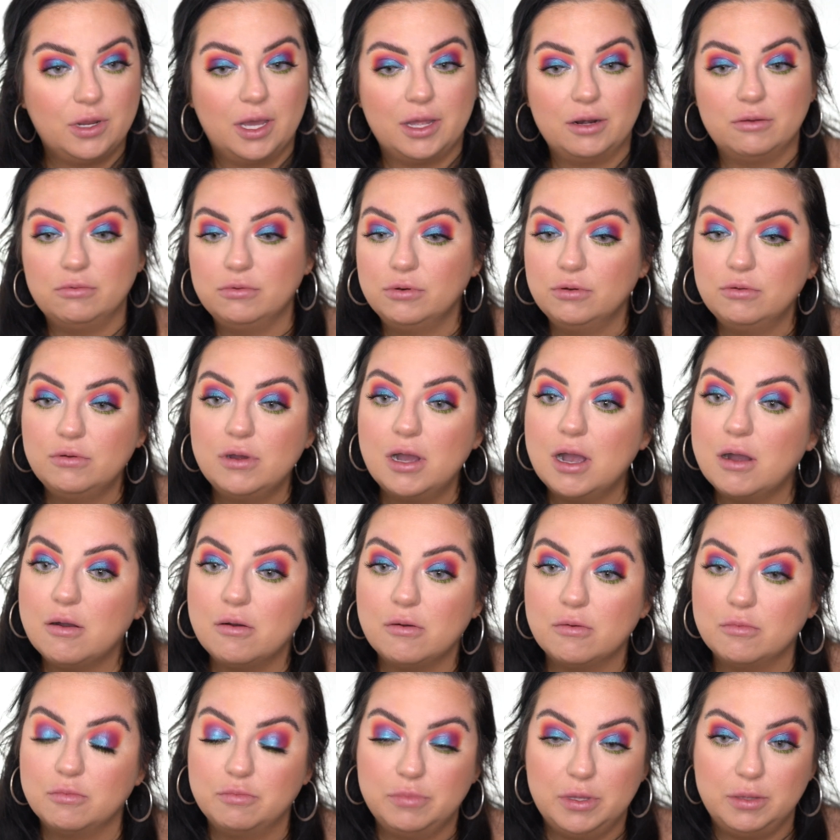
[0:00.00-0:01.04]
I don't know
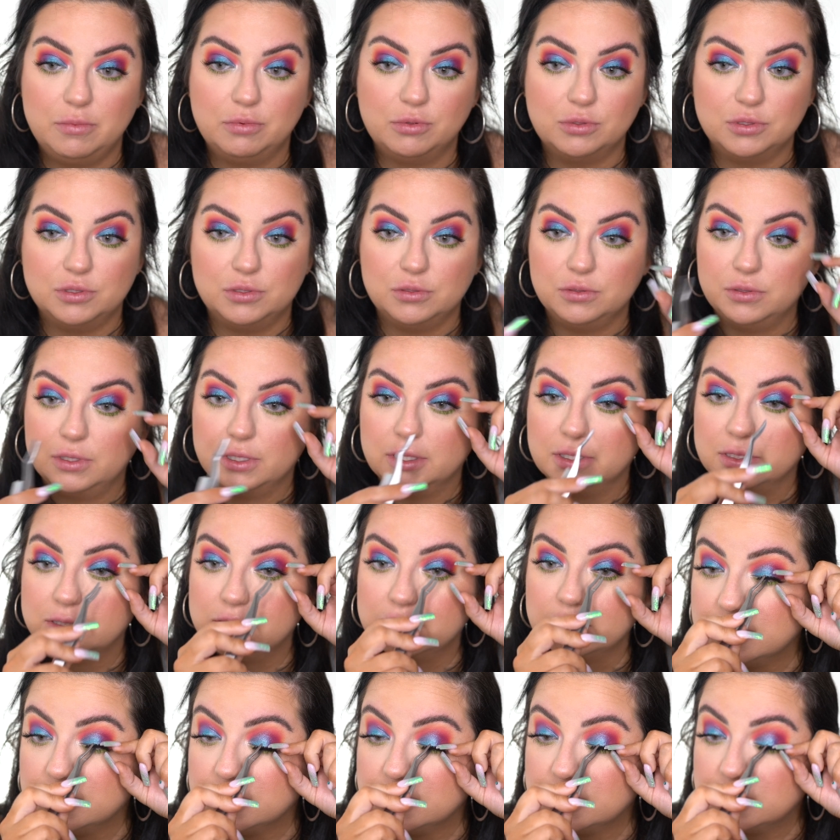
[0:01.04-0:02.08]
how people do this.
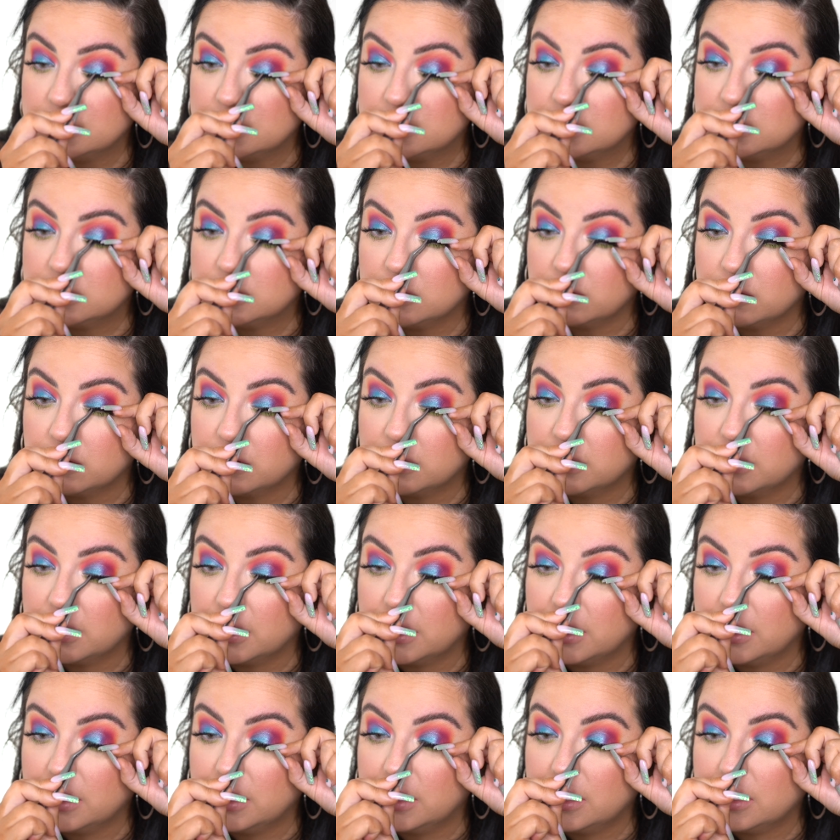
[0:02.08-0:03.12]
This is so
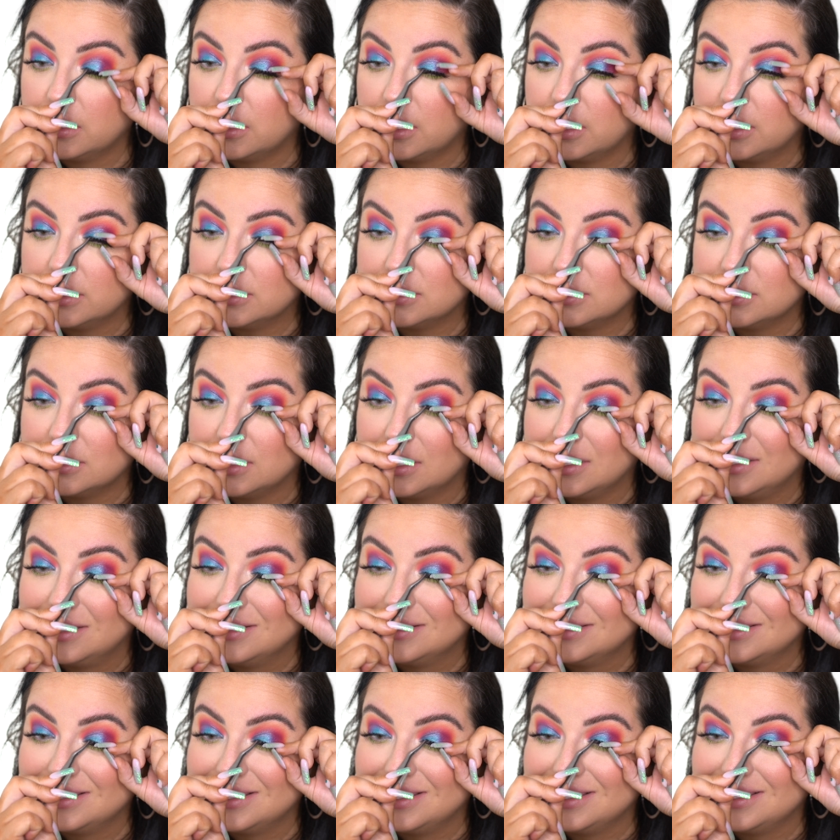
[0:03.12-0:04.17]
thin that it's not
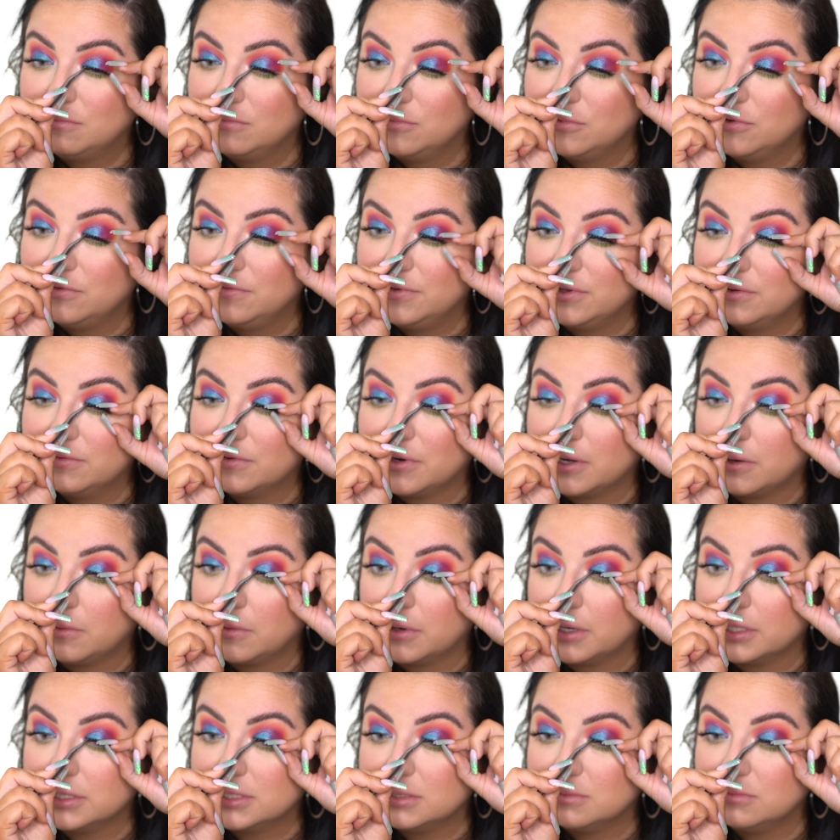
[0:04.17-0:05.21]
like moving where I
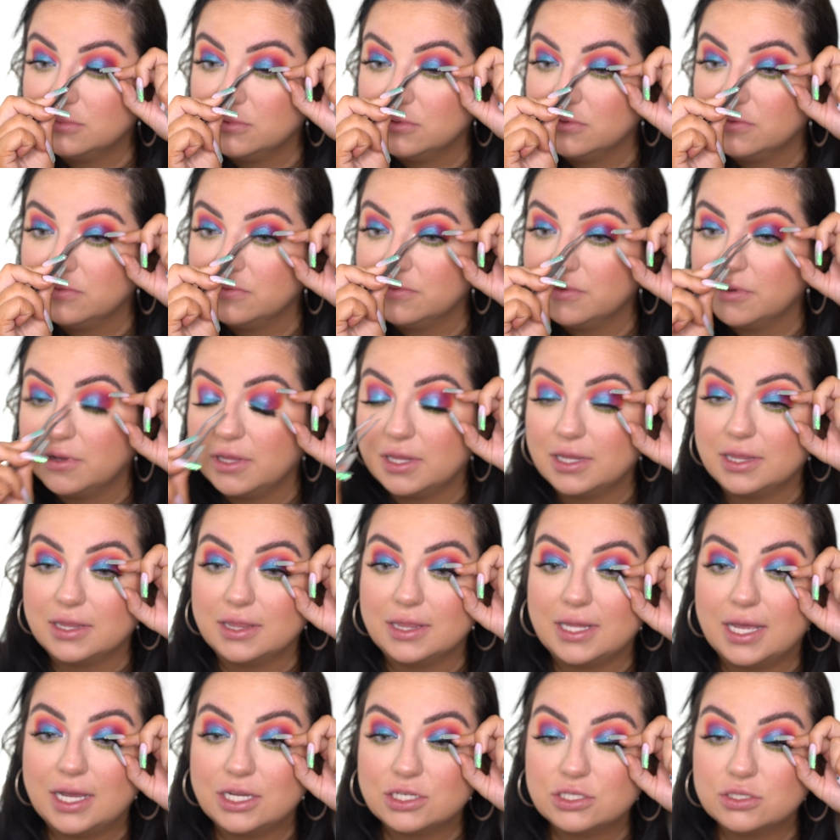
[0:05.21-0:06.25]
want it to move.
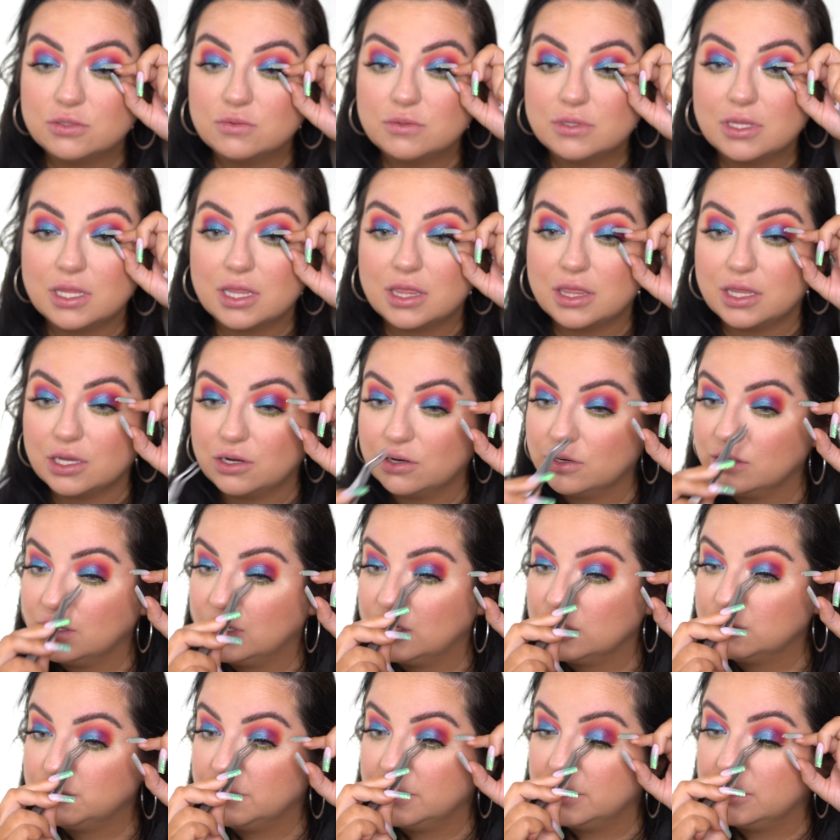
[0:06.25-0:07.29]
Lashes with a thicker
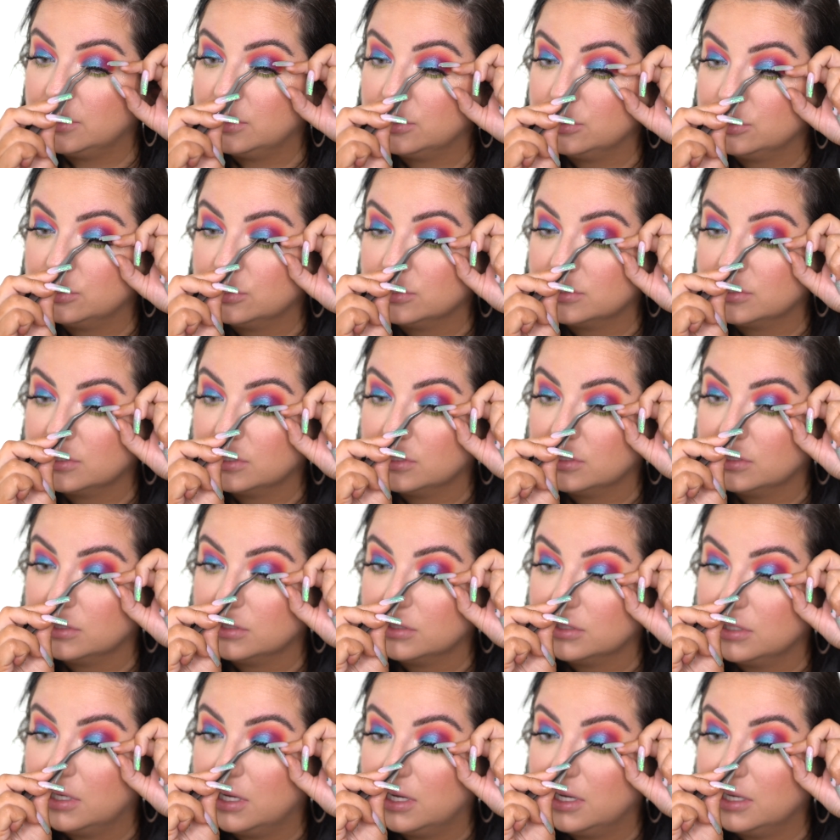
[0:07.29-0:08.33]
lash band are just a
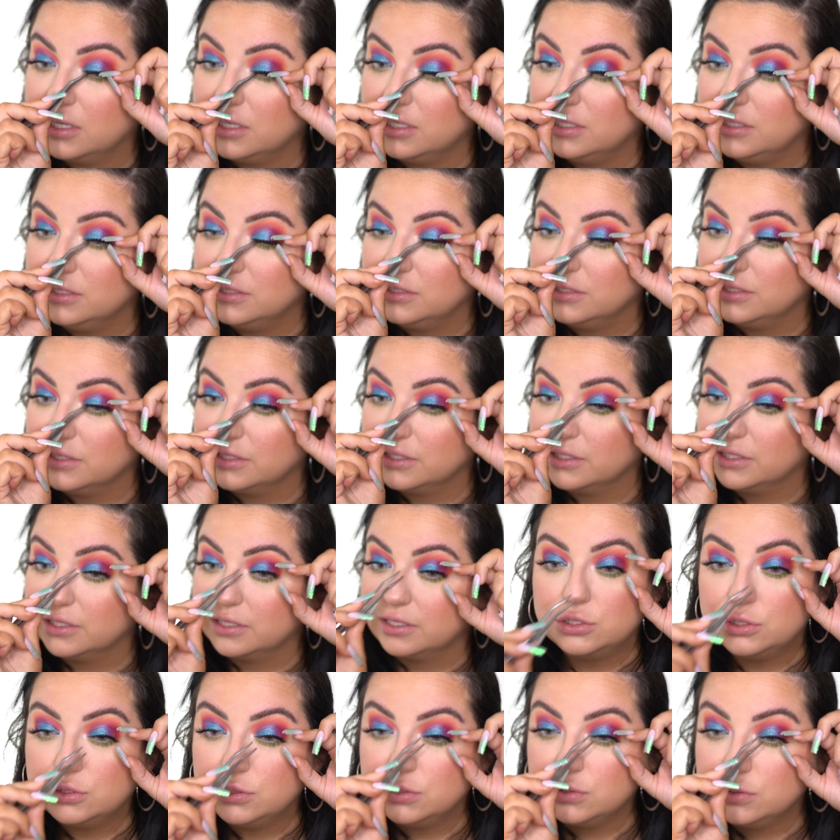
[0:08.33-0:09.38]
lot easier
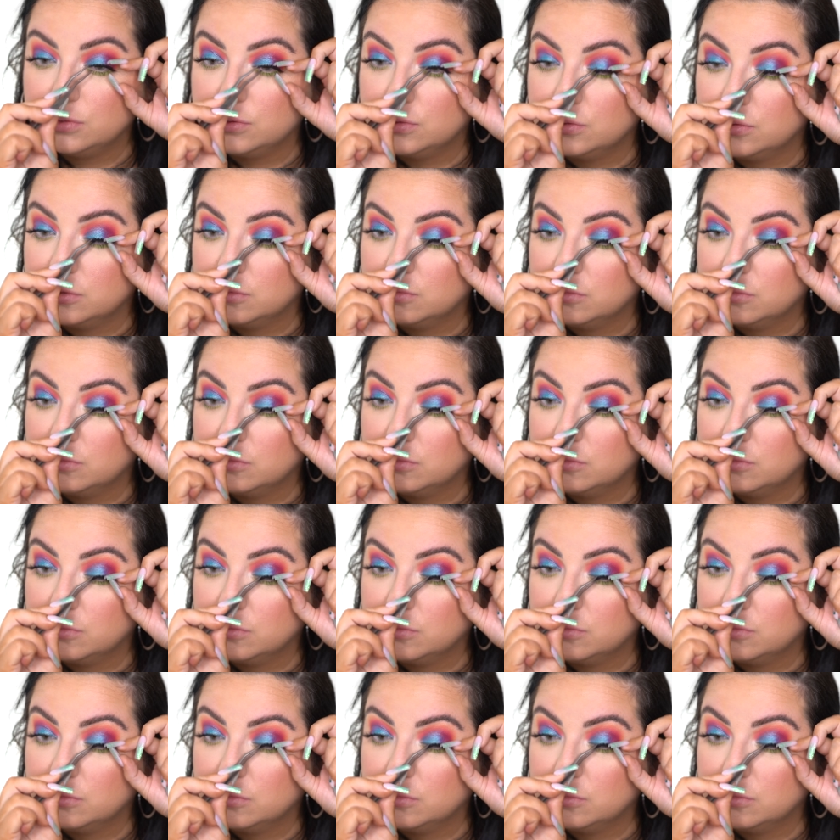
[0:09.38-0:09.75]
to